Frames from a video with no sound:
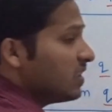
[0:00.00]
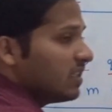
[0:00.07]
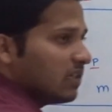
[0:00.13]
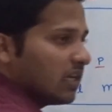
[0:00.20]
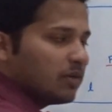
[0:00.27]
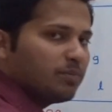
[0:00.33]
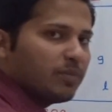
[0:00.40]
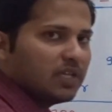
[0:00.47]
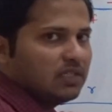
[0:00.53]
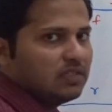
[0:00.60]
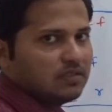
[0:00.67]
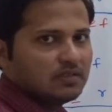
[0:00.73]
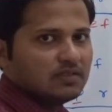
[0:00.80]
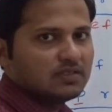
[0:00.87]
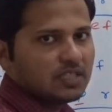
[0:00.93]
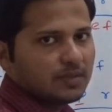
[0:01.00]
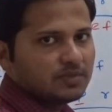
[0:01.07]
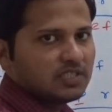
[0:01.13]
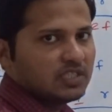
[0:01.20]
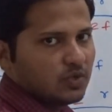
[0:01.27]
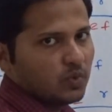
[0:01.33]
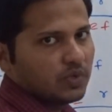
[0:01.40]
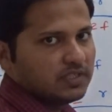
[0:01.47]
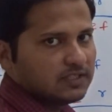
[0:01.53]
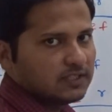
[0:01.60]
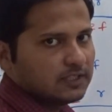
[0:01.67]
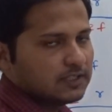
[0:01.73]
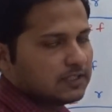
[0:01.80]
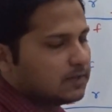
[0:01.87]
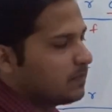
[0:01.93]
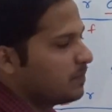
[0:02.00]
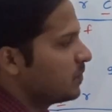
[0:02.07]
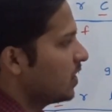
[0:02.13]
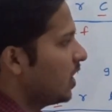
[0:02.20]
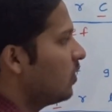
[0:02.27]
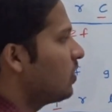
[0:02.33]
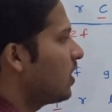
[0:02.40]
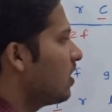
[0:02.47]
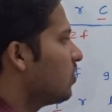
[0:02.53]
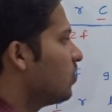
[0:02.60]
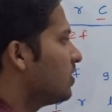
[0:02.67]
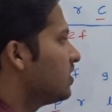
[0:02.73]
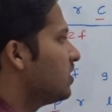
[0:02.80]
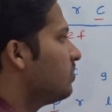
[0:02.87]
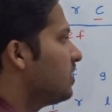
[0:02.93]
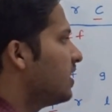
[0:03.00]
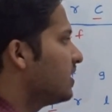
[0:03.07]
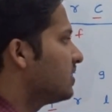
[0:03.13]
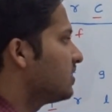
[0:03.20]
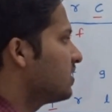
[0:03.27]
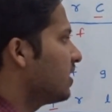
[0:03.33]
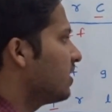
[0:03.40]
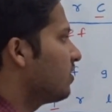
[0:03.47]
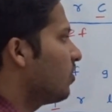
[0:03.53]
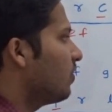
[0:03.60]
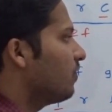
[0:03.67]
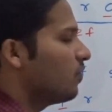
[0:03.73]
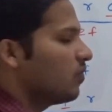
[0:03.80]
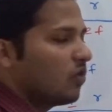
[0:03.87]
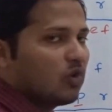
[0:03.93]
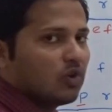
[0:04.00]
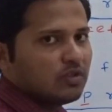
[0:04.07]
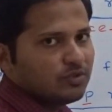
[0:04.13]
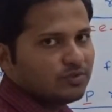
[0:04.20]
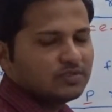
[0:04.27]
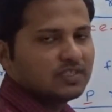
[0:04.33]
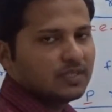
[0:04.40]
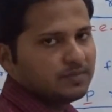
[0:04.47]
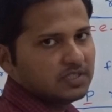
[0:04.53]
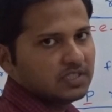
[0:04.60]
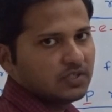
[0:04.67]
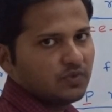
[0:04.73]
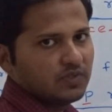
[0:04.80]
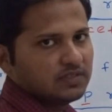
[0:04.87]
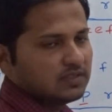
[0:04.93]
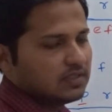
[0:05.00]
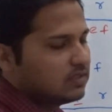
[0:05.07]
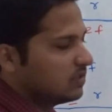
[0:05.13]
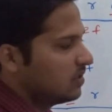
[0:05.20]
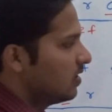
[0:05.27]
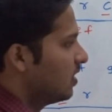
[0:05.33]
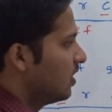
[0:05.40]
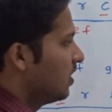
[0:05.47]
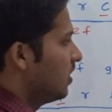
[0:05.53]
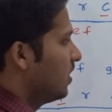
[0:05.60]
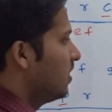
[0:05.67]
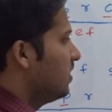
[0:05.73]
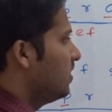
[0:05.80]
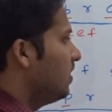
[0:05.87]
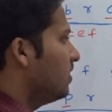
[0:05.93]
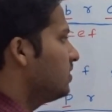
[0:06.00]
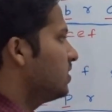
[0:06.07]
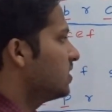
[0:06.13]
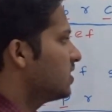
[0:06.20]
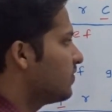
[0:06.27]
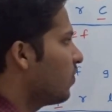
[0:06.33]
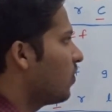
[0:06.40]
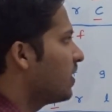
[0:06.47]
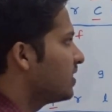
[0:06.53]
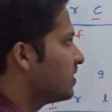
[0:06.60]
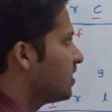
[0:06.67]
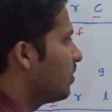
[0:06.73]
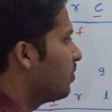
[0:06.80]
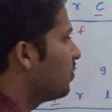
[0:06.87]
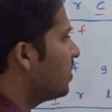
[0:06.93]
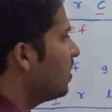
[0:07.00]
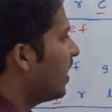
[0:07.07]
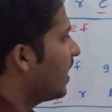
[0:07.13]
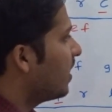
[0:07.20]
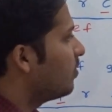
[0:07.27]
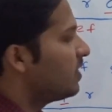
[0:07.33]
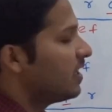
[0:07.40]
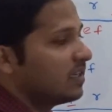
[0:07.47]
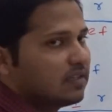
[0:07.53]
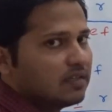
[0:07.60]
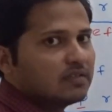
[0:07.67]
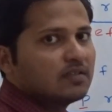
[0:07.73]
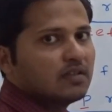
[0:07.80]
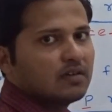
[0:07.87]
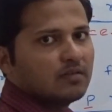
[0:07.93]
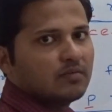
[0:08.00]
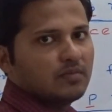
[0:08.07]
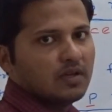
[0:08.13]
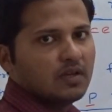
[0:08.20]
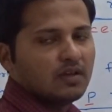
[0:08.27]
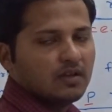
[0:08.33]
there are many subsequences. Our algorithm takes care of all those subsequences. Here, just for example, I am taking the